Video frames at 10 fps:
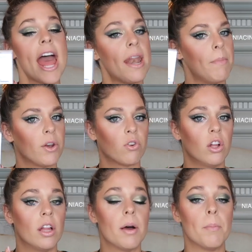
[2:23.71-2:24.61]
and
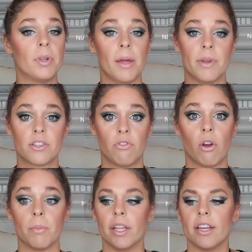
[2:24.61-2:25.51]
mineral blemish
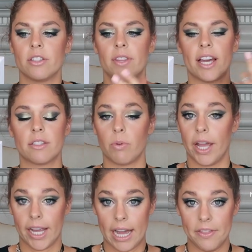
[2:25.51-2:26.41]
formula. So that's
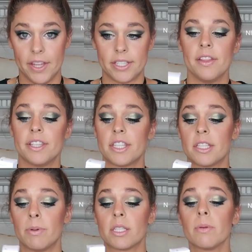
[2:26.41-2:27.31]
why I got this. This
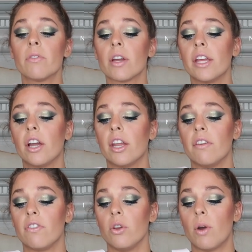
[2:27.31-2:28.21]
is supposed to be really good
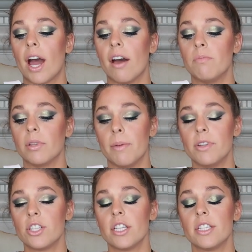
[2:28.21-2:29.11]
if you have
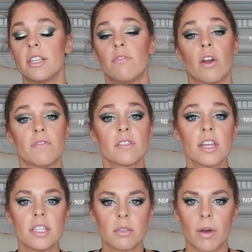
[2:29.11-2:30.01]
blemishes, if you have
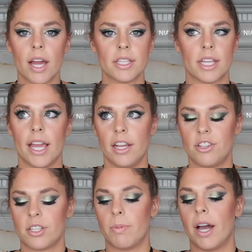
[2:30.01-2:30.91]
sunspots, age
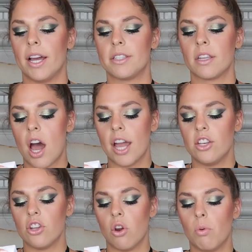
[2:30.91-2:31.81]
spots. I
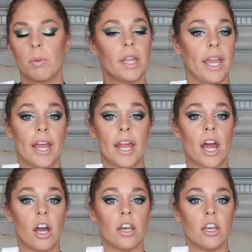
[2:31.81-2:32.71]
don't plan
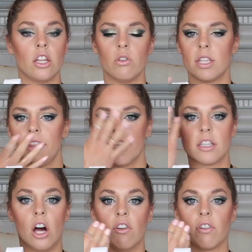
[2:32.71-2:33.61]
on using
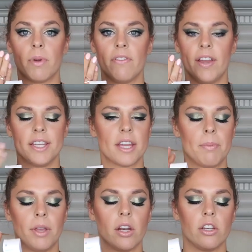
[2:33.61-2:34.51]
this all over my face. I
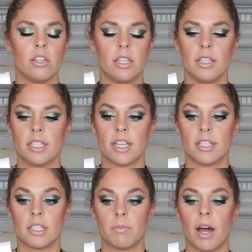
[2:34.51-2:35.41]
plan on using this
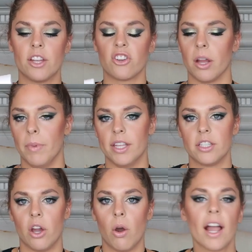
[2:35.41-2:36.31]
as a spot treatment.
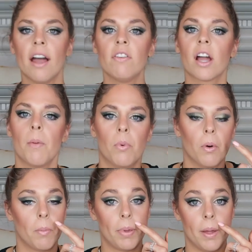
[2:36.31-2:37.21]
So I have a
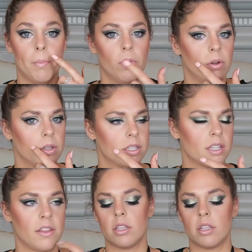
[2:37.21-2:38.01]
couple pimples